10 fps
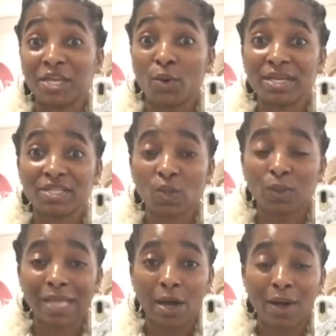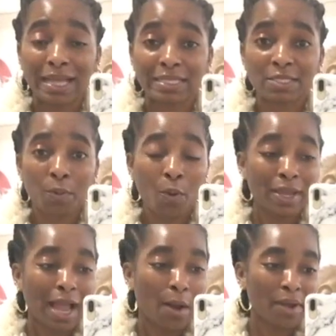know it is sold out at this
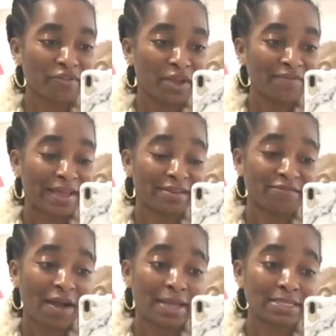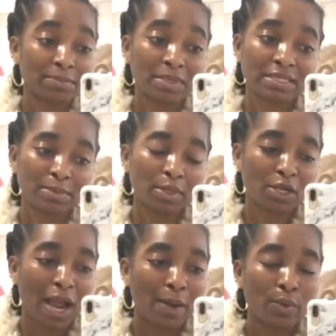point. However, if I can find something
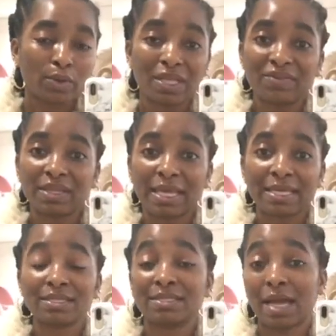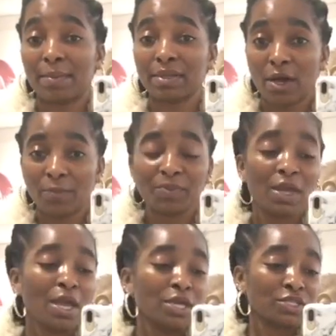similar, I will leave it linked down below.
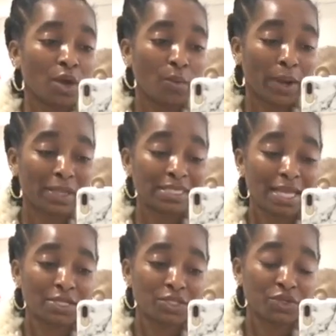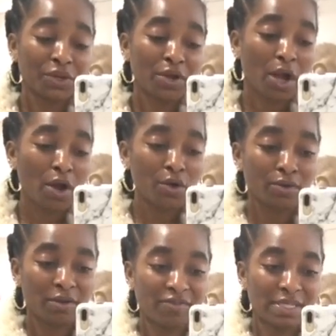So wearing Stan Studio
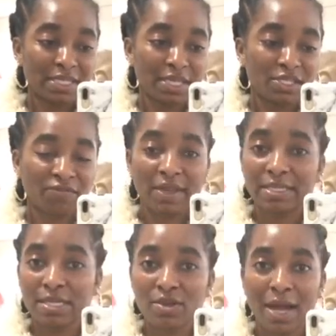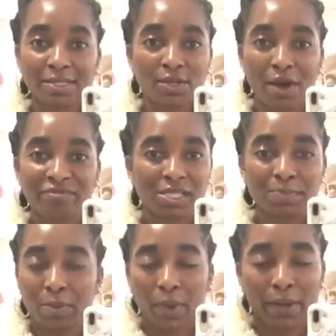coat, vintage Fendi. You guys know I've
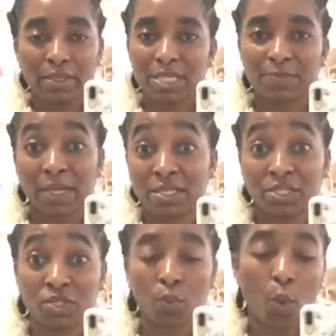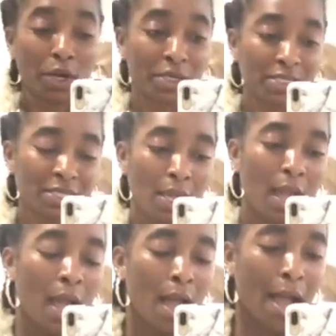just been wearing this because it just works.
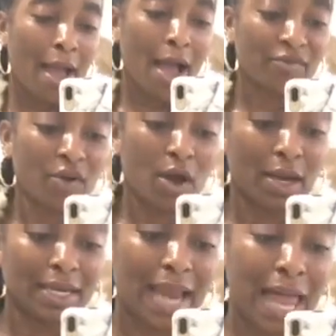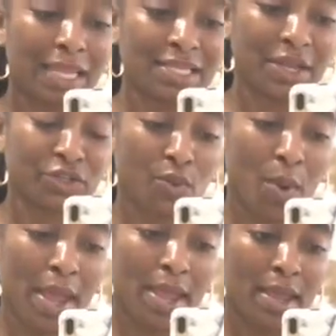I have on an Alexander
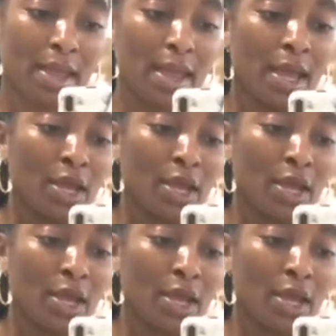Wang